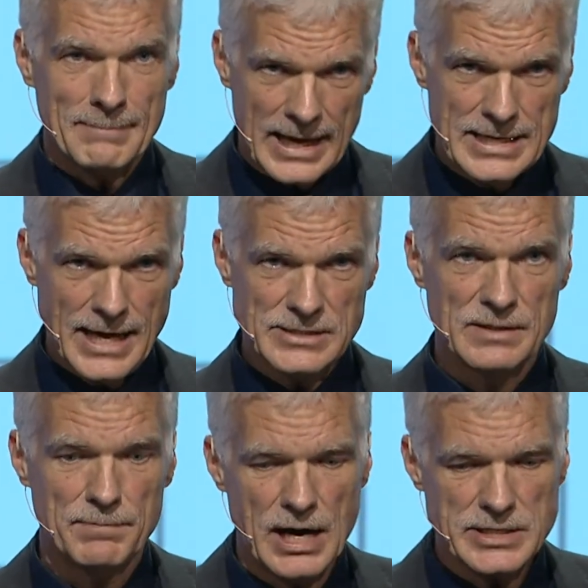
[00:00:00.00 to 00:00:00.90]
And yes, the
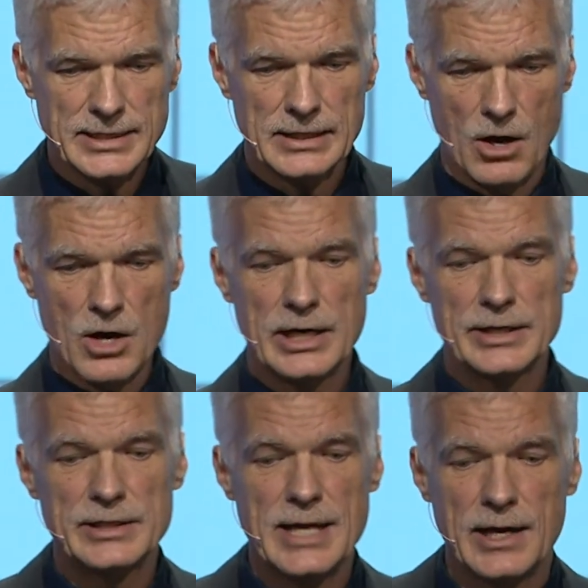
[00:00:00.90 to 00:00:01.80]
bars get longer in
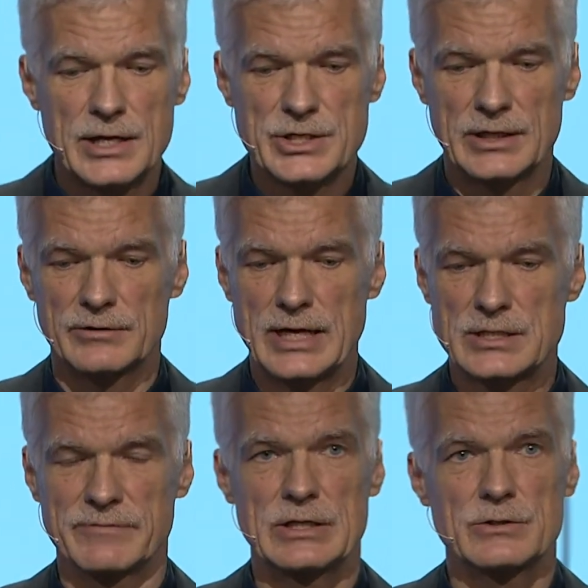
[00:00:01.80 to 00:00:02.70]
the younger
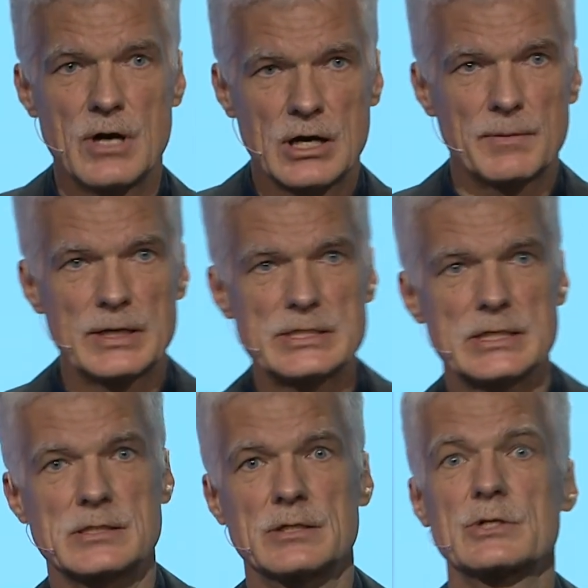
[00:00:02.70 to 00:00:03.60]
generation when you talk about
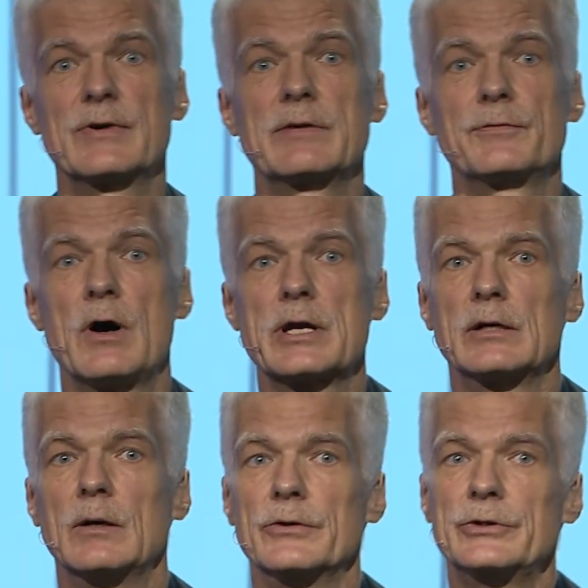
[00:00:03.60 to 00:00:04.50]
16 to
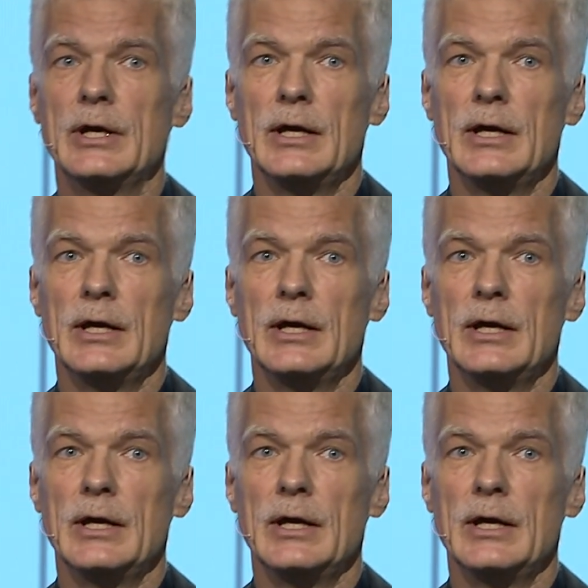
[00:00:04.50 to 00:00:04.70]
24-year-olds.